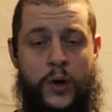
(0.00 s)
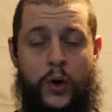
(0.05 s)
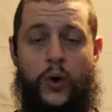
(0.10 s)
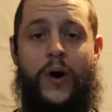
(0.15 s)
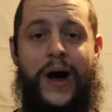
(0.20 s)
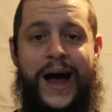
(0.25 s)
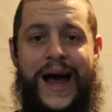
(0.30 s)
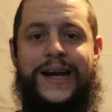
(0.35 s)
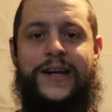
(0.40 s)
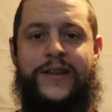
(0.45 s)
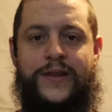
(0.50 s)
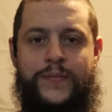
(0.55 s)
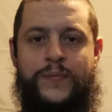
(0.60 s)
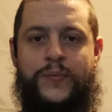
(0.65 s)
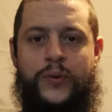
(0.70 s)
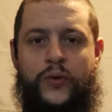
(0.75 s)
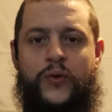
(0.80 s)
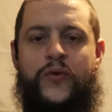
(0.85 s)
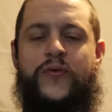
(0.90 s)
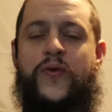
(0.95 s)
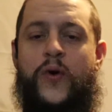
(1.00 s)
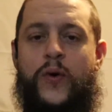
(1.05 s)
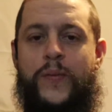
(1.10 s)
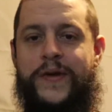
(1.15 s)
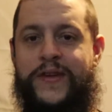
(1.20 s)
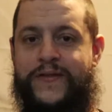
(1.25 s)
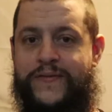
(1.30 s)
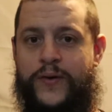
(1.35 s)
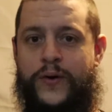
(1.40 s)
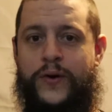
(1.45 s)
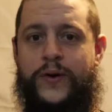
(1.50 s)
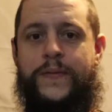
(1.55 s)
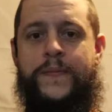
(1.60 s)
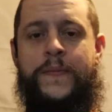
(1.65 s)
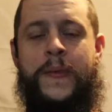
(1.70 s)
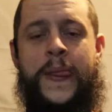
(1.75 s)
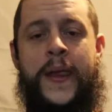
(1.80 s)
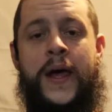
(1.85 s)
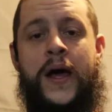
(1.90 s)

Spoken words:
or had them bought for me for.